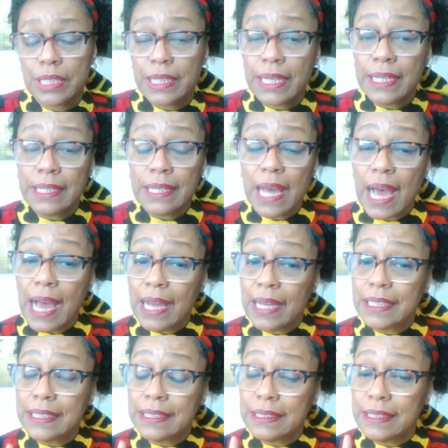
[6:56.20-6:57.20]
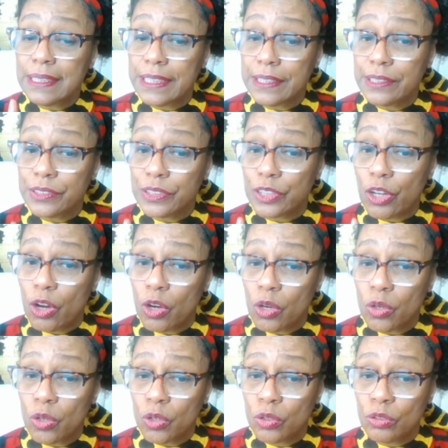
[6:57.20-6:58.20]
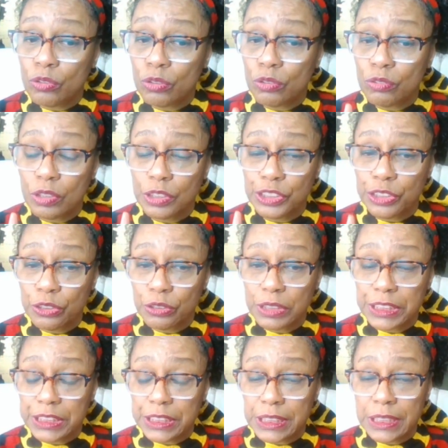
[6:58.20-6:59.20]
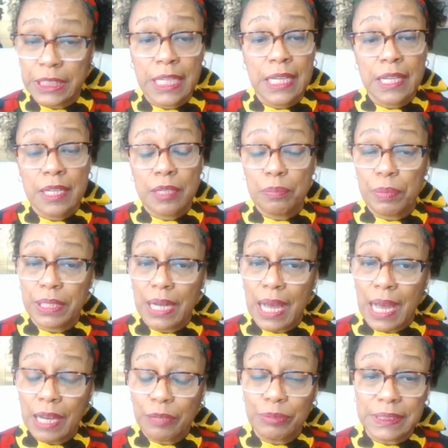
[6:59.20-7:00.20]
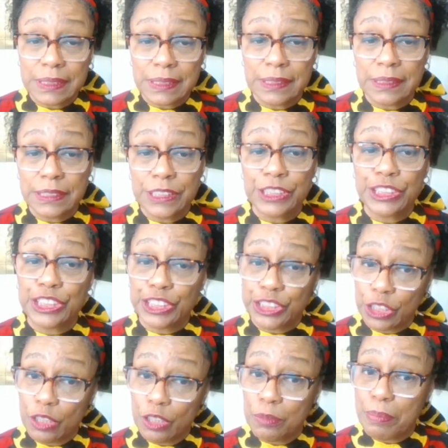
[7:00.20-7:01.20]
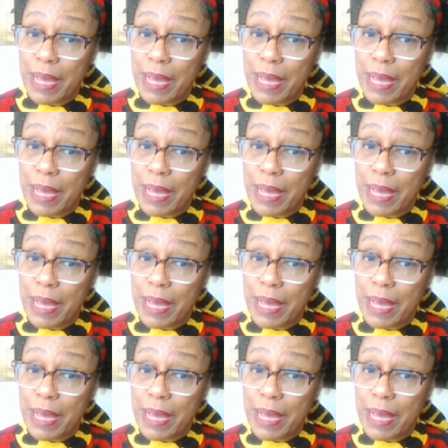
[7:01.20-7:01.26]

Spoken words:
And I didn't hear the whole eulogy, but I was listening to Joe